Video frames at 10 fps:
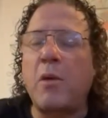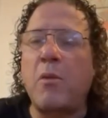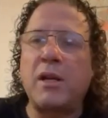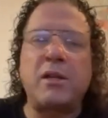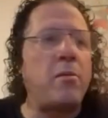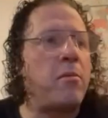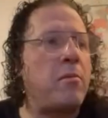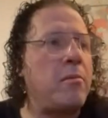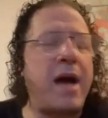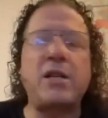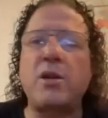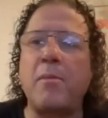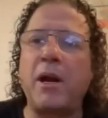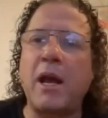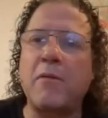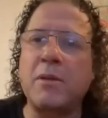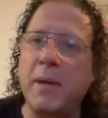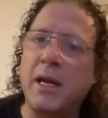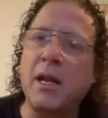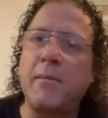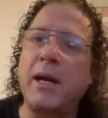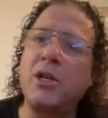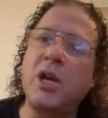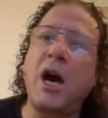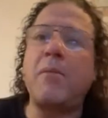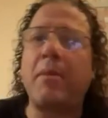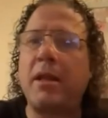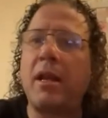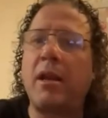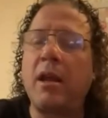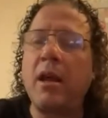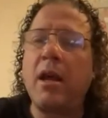They wanted to match the money I was making on my job and then